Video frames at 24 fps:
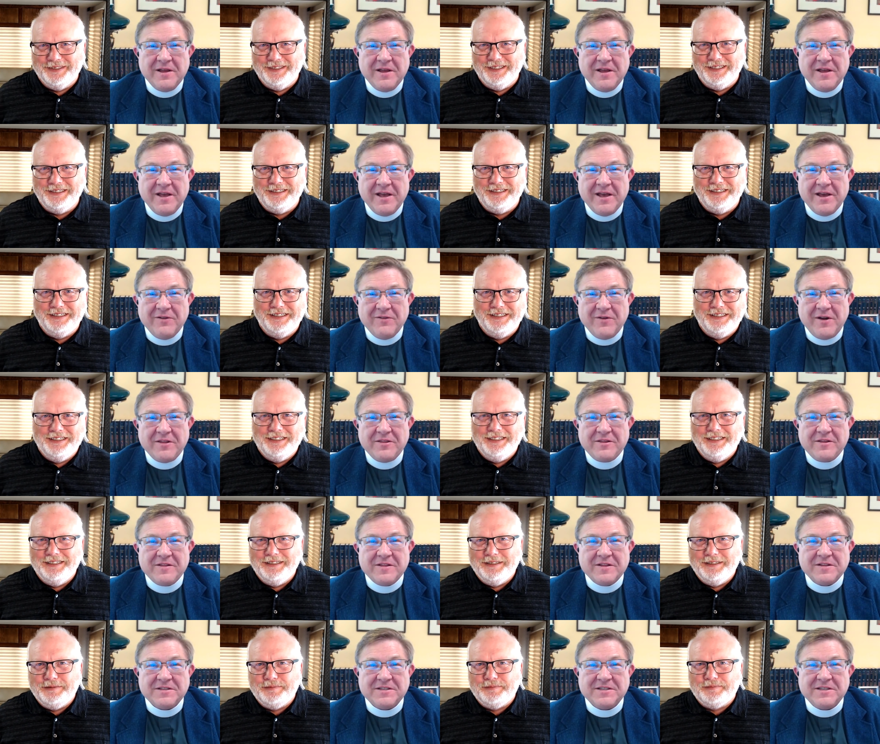Speaker 1: Yep. And rather
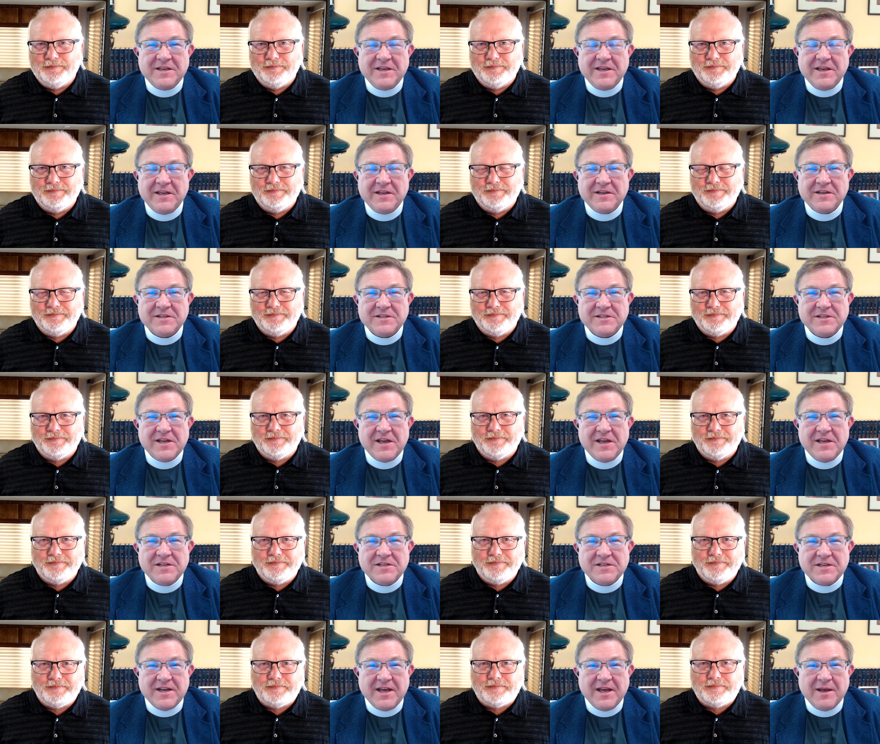than seeking to
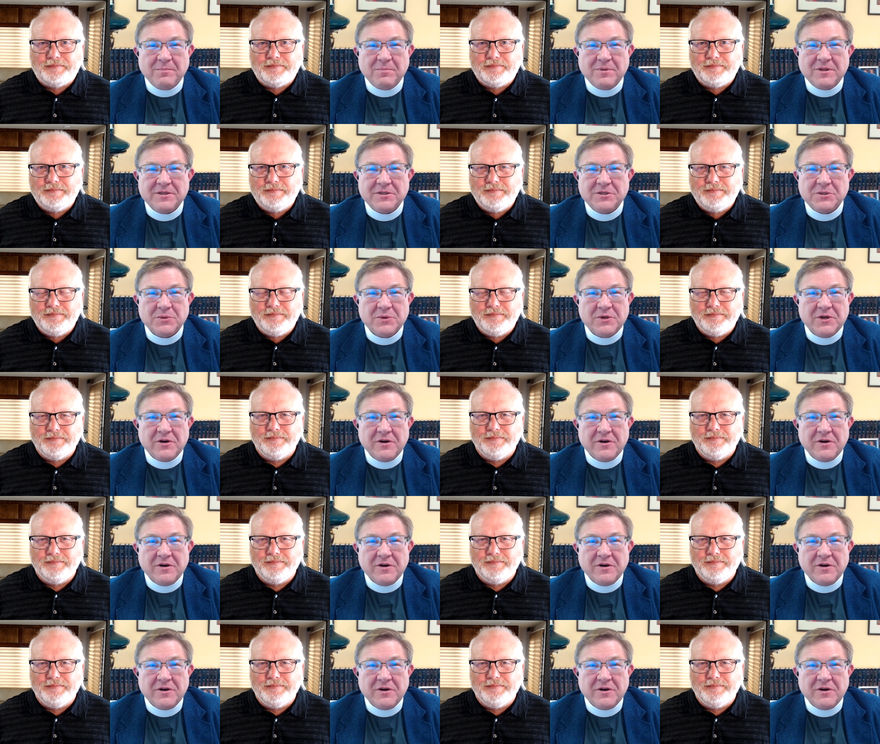change an apple into an